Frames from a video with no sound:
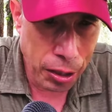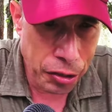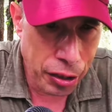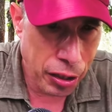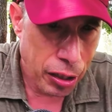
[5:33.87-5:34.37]

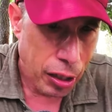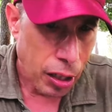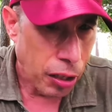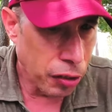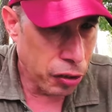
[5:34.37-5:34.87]
question.
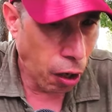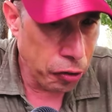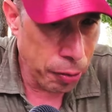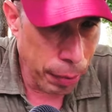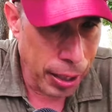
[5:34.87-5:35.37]
Does it
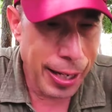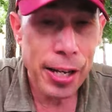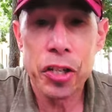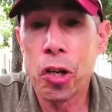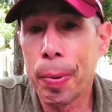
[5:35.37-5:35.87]
cost you
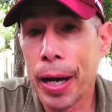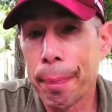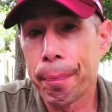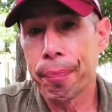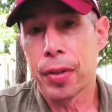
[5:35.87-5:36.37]
money? You
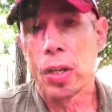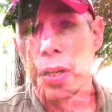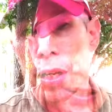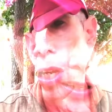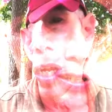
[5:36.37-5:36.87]
bet.
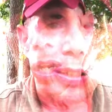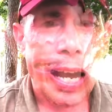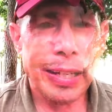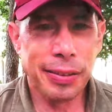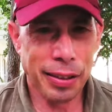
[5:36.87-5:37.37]

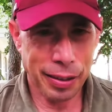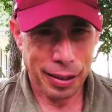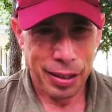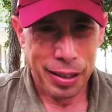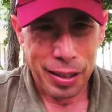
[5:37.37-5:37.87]
Lastly,
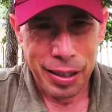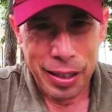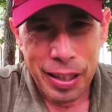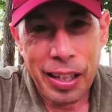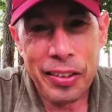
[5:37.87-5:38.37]

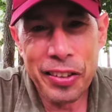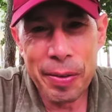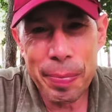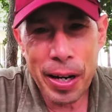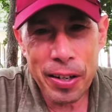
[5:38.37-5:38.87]

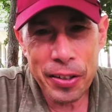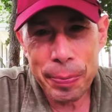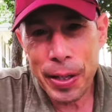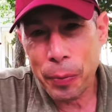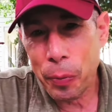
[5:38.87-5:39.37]
isn't it better to
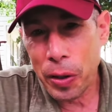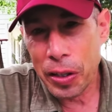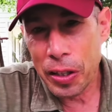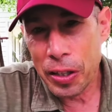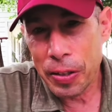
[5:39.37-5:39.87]
spend
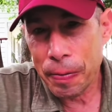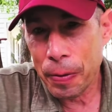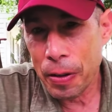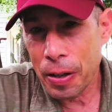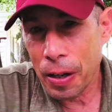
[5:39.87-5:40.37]
$100 to
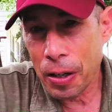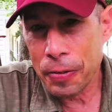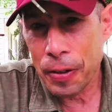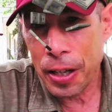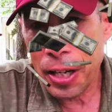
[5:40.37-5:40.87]

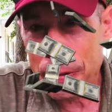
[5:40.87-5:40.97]
$400 for an